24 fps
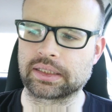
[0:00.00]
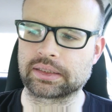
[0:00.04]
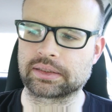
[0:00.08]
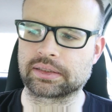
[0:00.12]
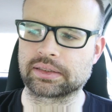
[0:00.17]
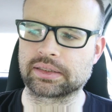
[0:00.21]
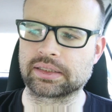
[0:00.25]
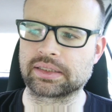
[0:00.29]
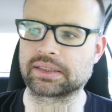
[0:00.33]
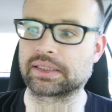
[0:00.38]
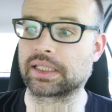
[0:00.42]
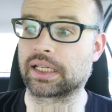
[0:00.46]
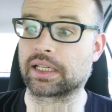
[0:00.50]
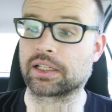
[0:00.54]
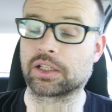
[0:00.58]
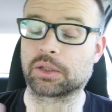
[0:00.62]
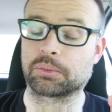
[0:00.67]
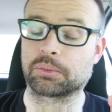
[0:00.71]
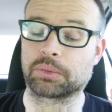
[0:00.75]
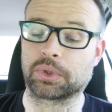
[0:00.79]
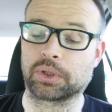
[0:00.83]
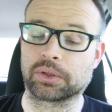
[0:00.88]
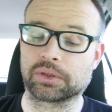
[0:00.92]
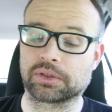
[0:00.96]
to the day,
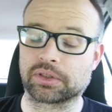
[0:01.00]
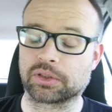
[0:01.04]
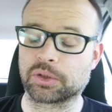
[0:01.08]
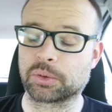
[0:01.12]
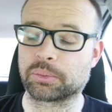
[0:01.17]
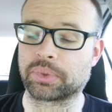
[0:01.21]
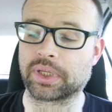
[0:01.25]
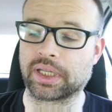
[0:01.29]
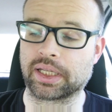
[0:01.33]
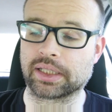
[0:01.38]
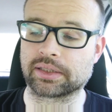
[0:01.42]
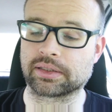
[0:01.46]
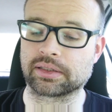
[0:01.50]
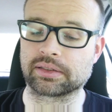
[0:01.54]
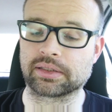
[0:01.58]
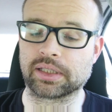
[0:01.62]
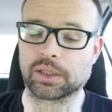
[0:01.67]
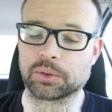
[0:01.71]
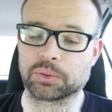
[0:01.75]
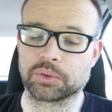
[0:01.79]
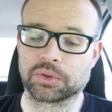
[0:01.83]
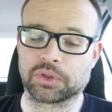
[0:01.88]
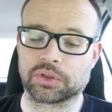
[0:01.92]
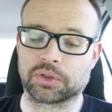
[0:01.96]
almost a little past it,
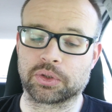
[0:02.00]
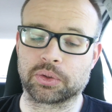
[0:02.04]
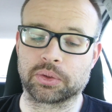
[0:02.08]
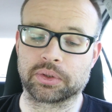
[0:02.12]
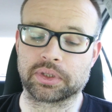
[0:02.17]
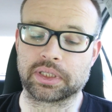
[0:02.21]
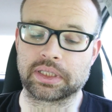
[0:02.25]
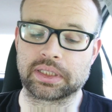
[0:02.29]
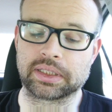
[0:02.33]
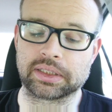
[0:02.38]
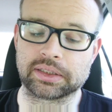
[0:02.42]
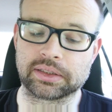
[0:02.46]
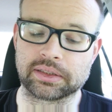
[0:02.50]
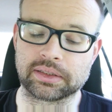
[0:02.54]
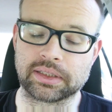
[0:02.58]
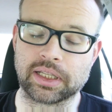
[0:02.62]
that we're recording this,